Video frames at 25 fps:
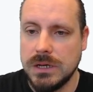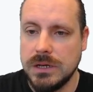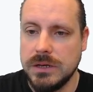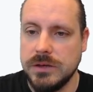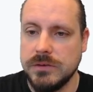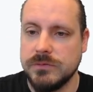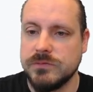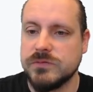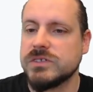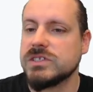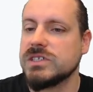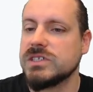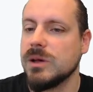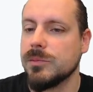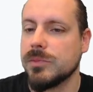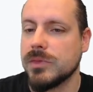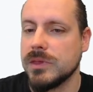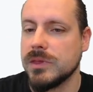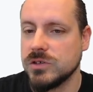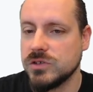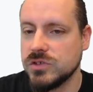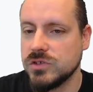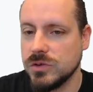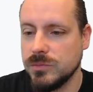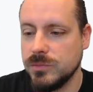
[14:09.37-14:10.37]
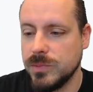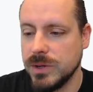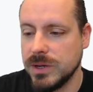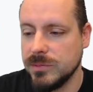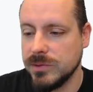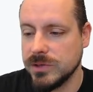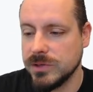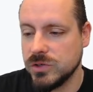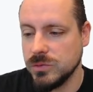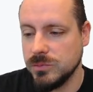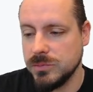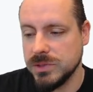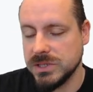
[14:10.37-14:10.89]
if something should be able
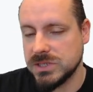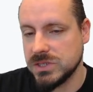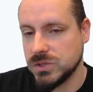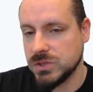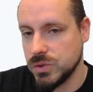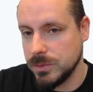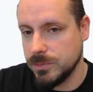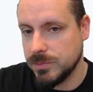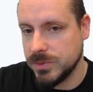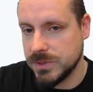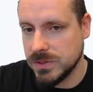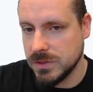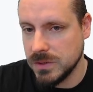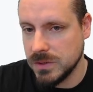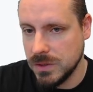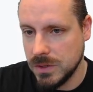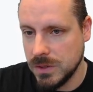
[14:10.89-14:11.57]
to be stripped.